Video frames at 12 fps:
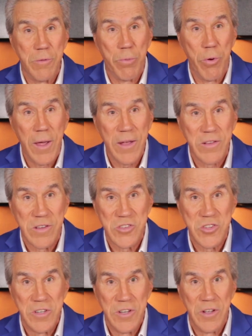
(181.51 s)

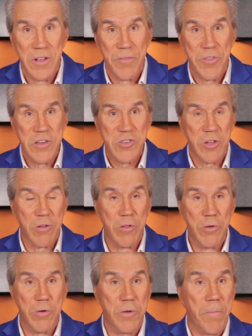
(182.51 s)
practice. These
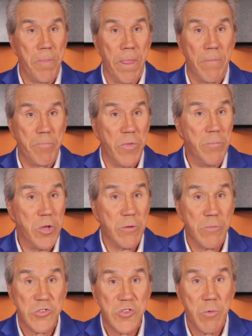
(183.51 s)
include
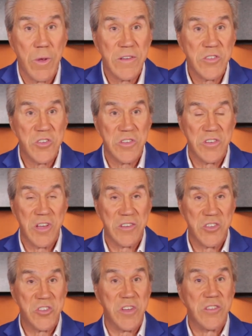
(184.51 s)
minimal stress, a
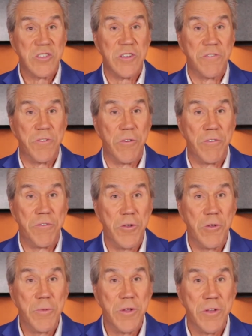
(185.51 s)
sense of
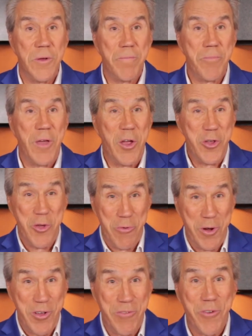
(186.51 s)
fulfillment, and you
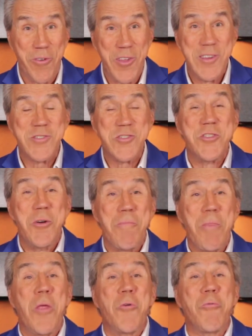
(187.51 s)
ready for this?
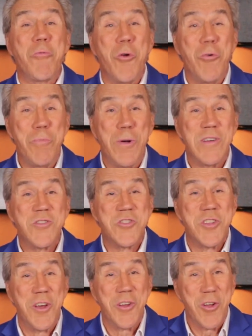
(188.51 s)

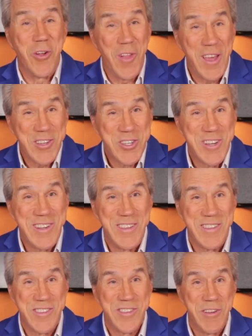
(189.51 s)
Robust
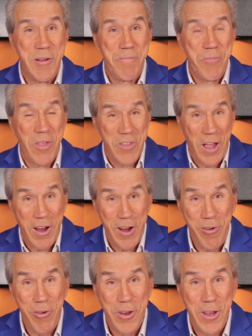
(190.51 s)
collections. The
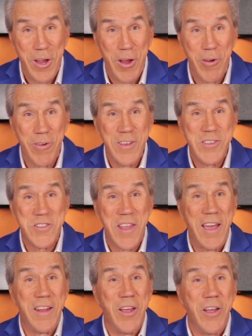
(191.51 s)
irony here is
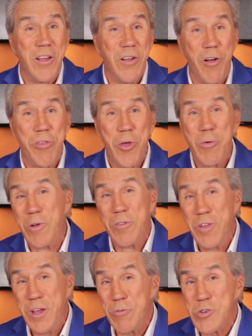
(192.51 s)
that although a
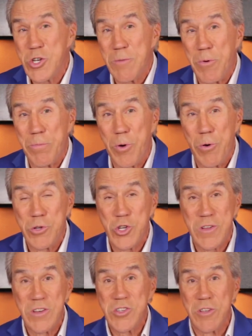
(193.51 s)
leadership approach
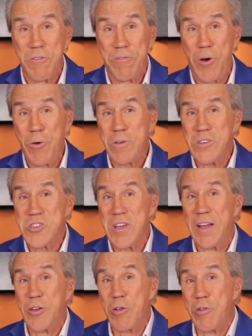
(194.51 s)
doesn't focus
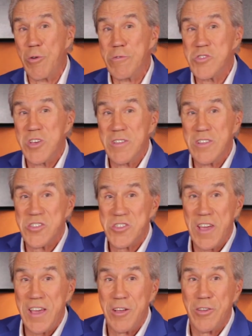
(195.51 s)
on closing the
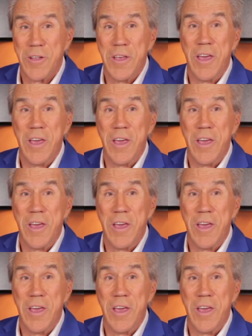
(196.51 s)
sale,